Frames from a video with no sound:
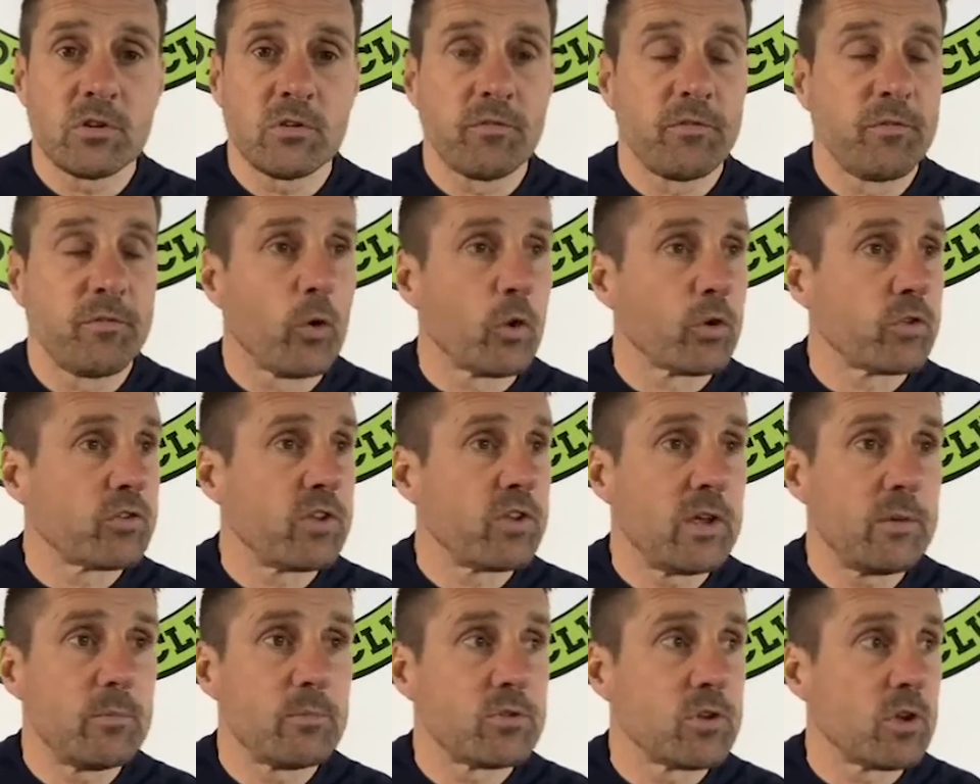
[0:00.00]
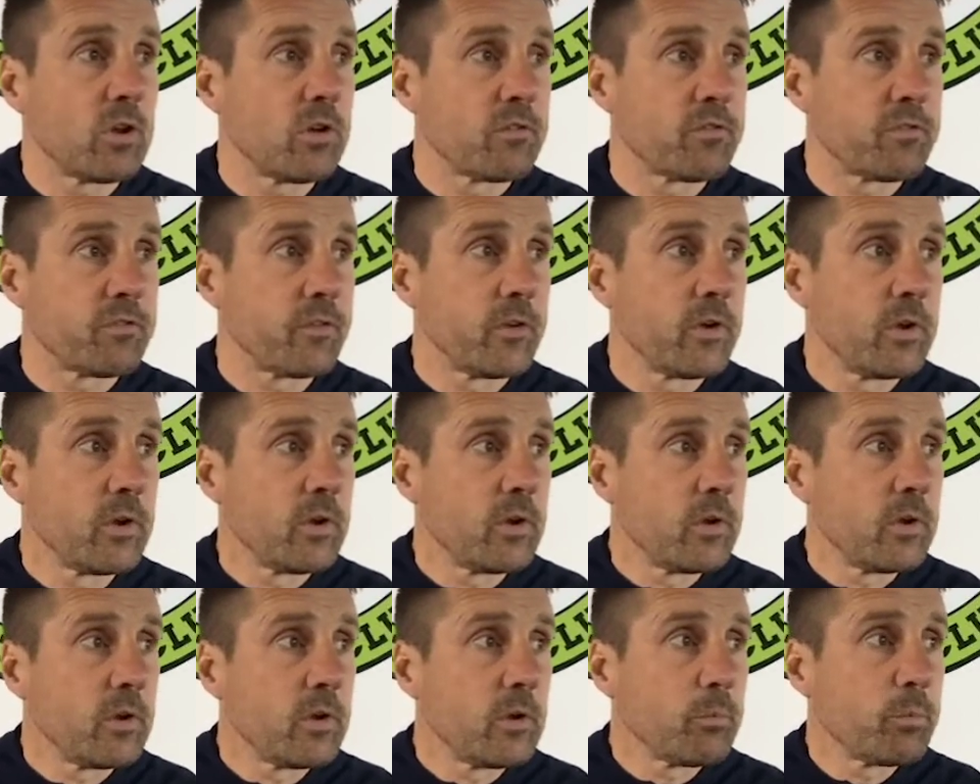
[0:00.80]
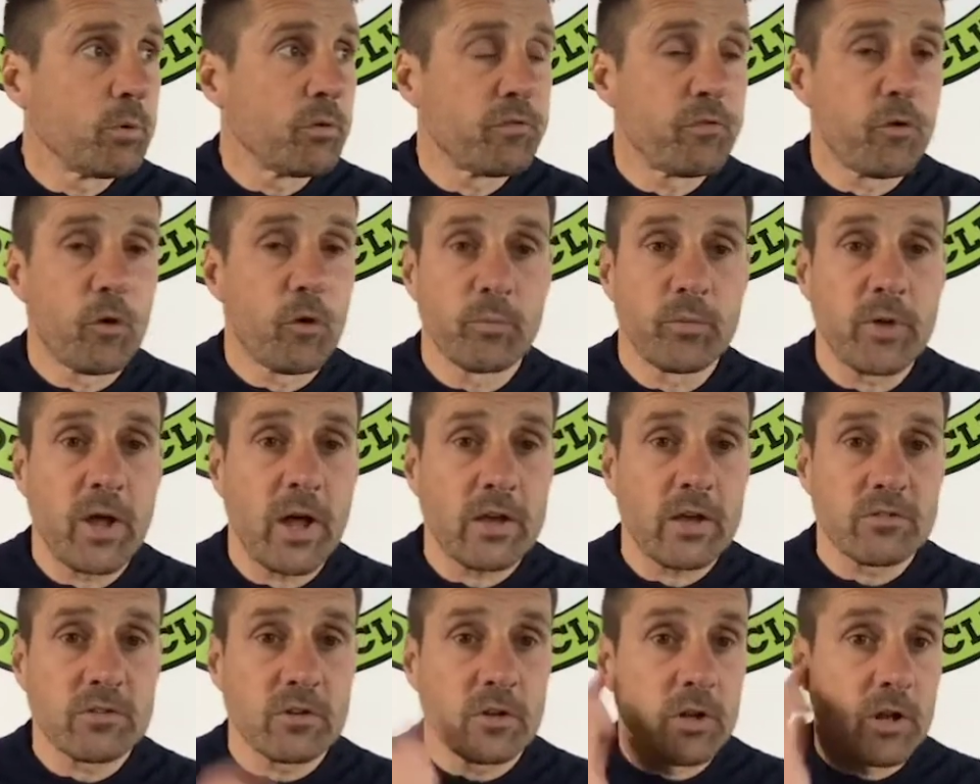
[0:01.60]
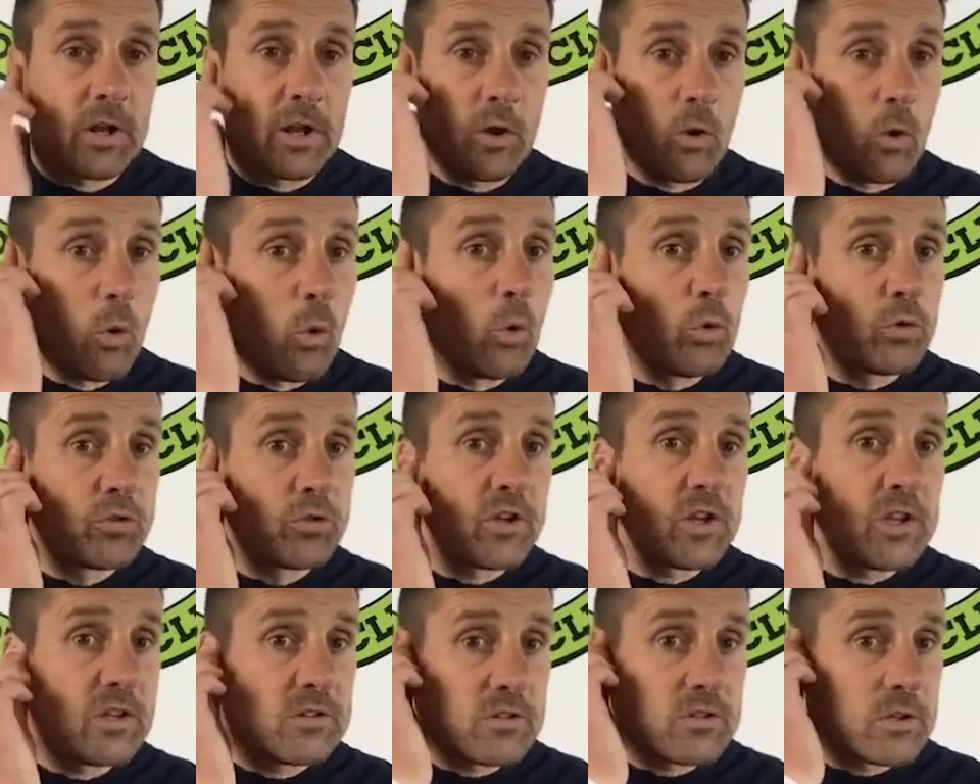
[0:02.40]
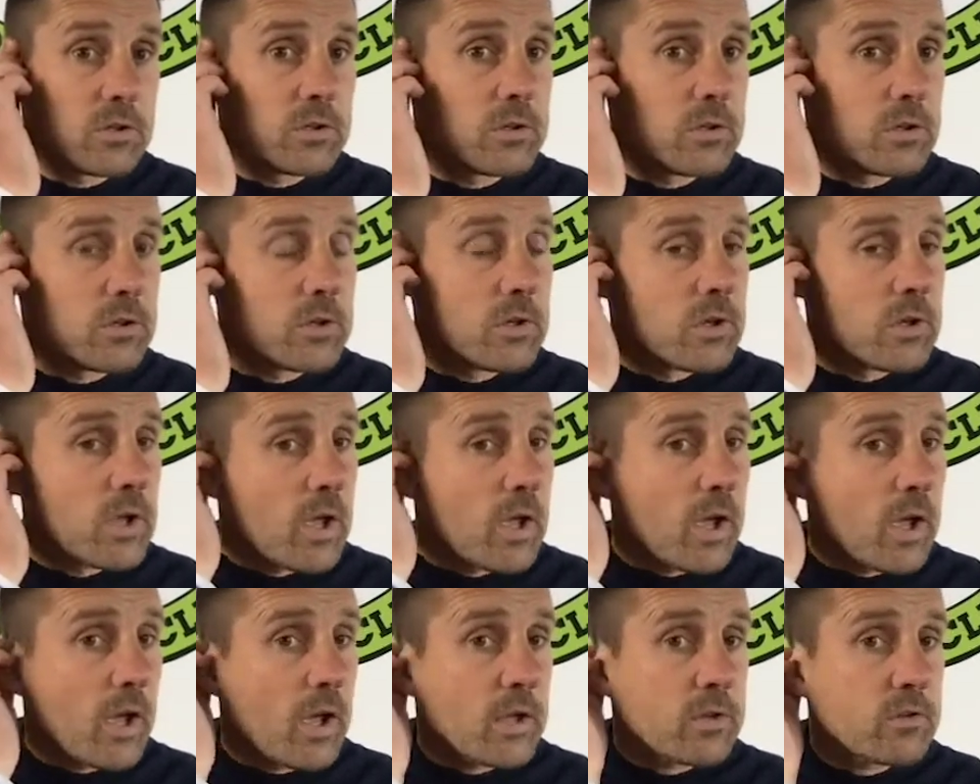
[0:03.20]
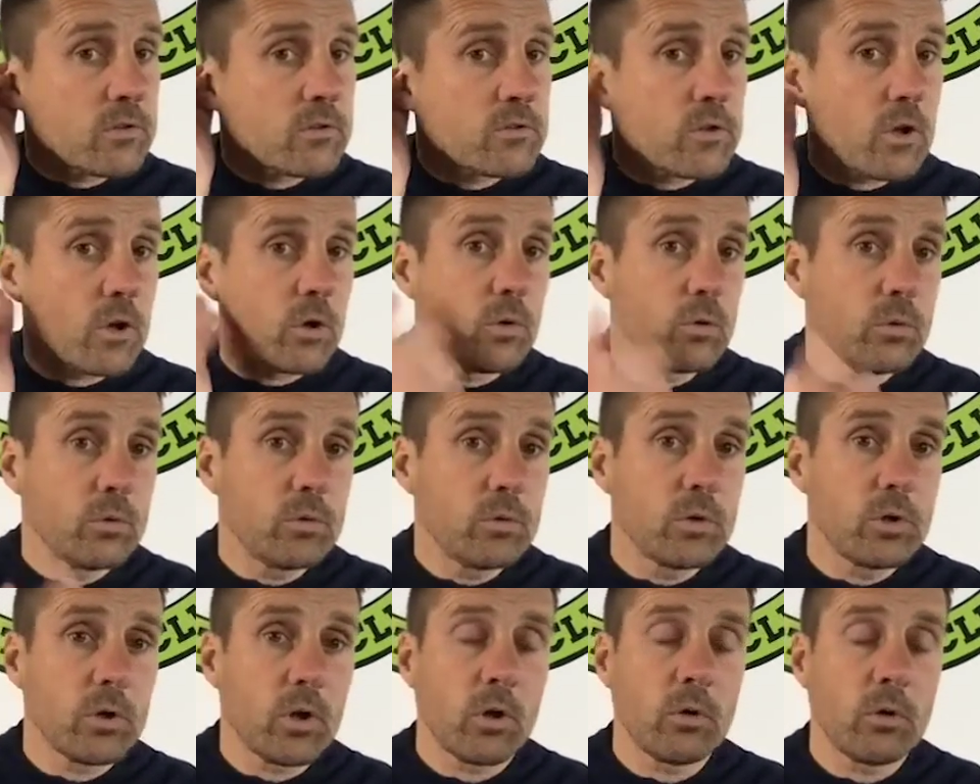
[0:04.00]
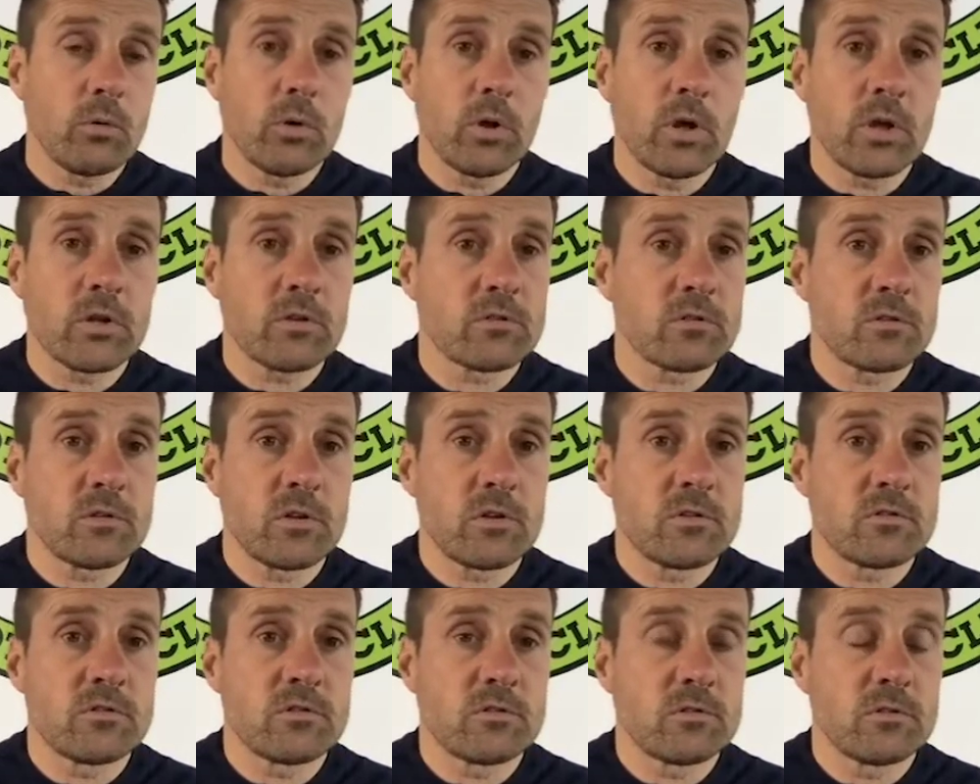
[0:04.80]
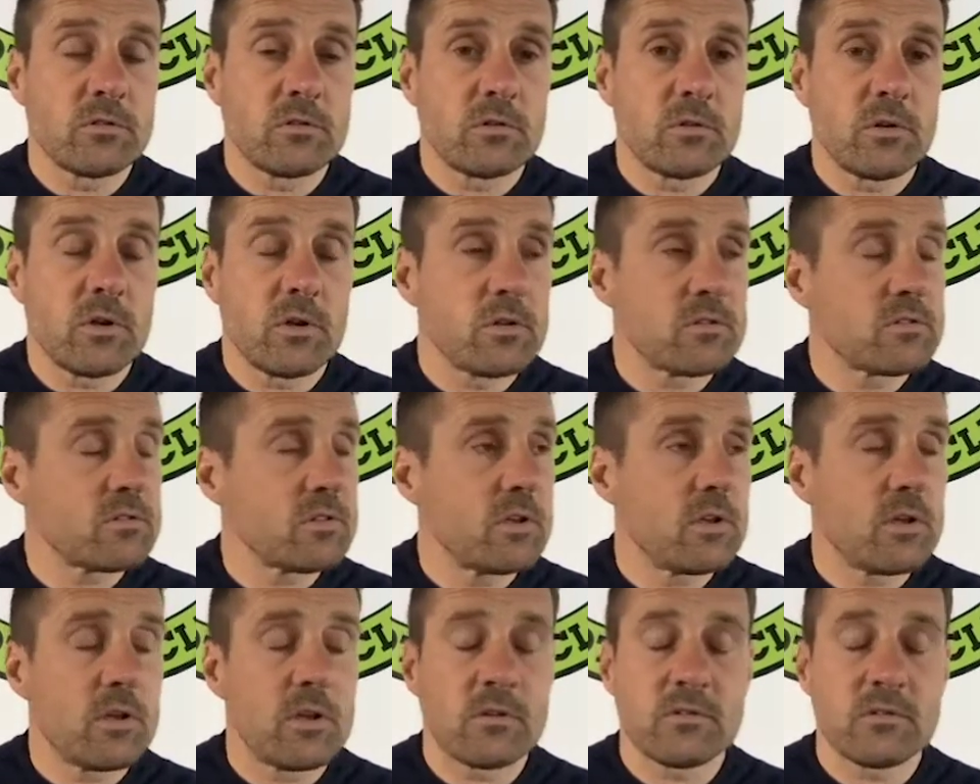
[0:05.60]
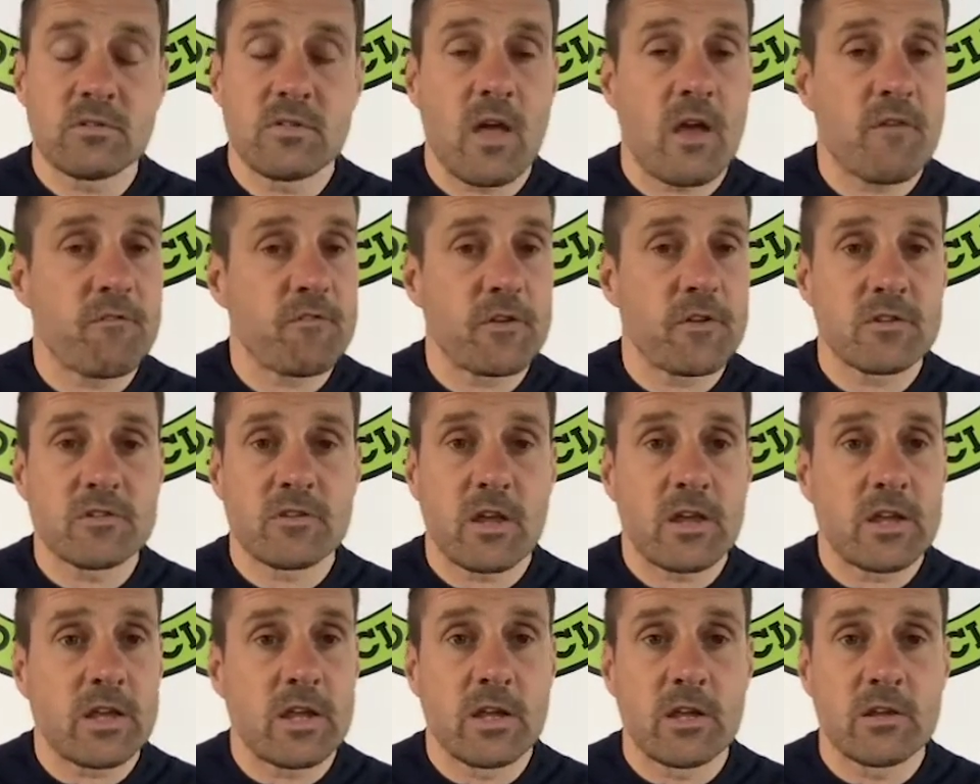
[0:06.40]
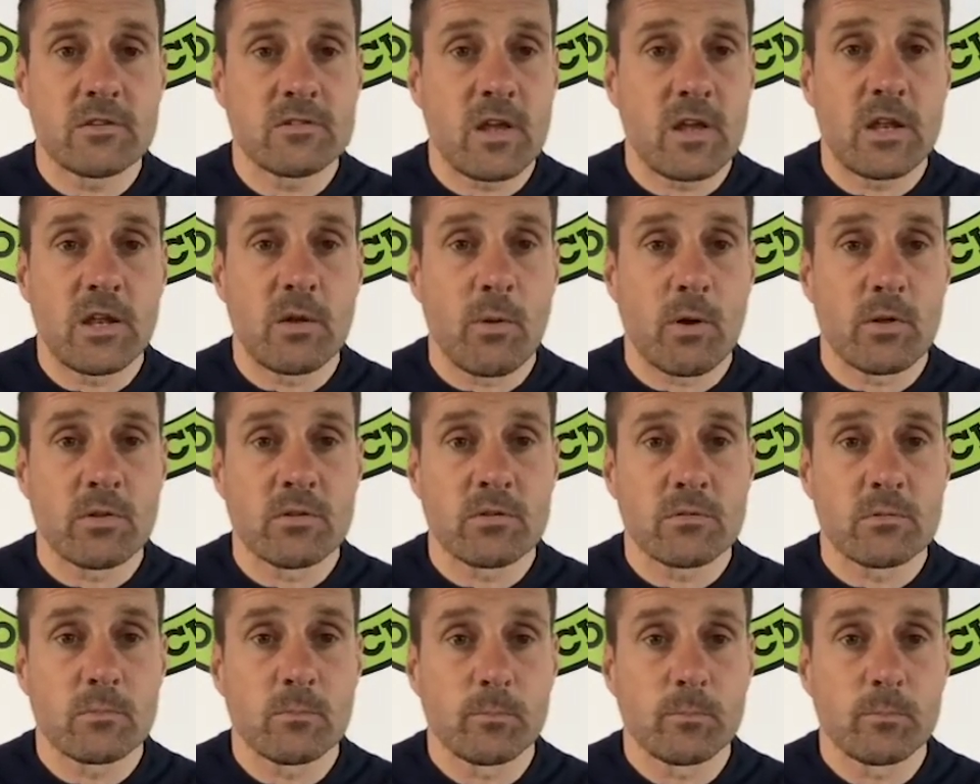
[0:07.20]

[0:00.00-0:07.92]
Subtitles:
4 teams that have performed excellently all season, and so it's there for the taking. It's anyone's.